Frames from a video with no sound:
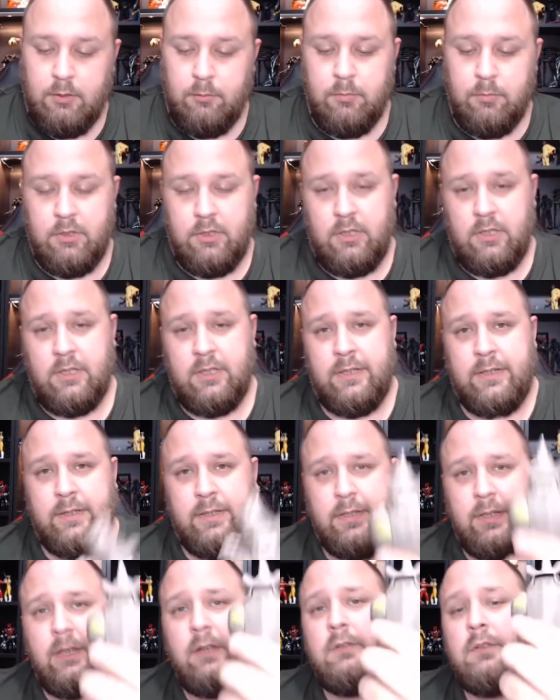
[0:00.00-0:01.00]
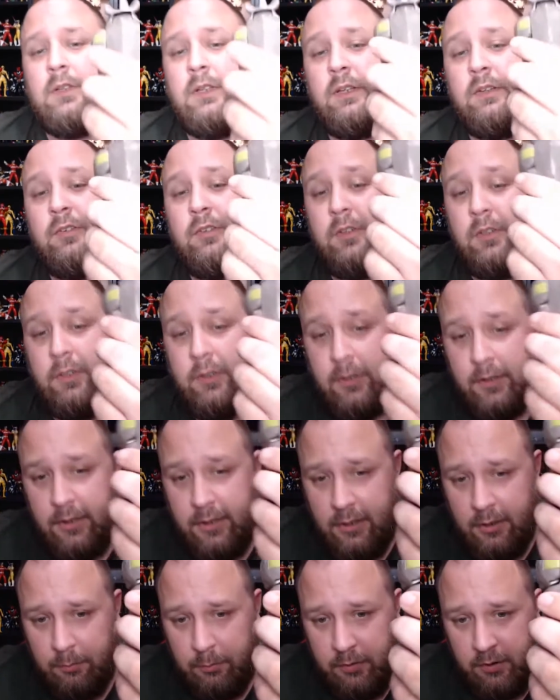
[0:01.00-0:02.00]
But how lazy do they
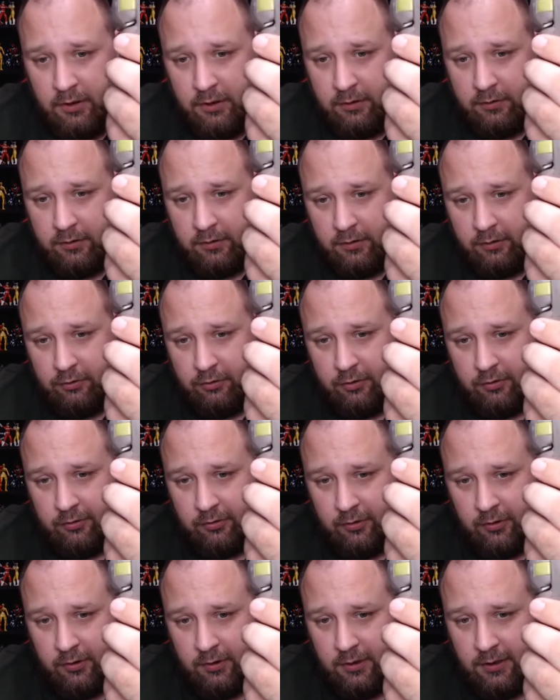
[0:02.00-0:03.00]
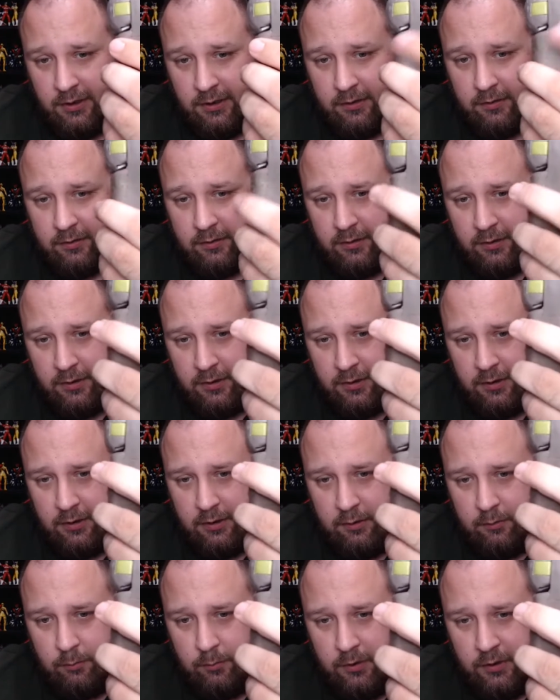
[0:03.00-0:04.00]
got to be to just not
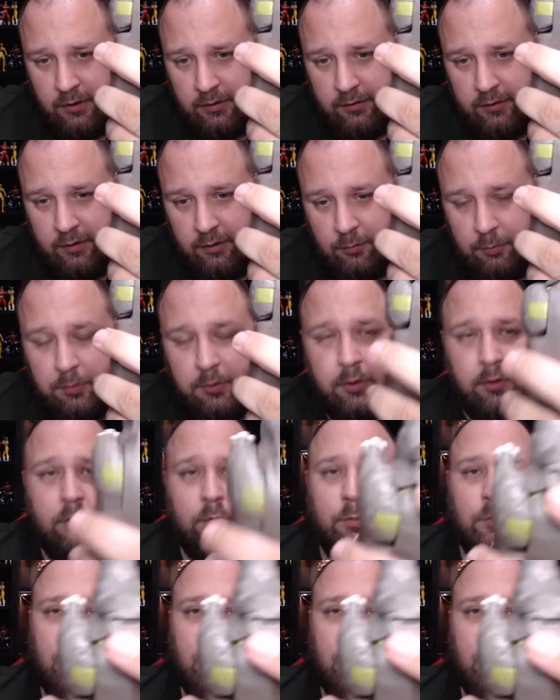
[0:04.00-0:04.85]
make these parts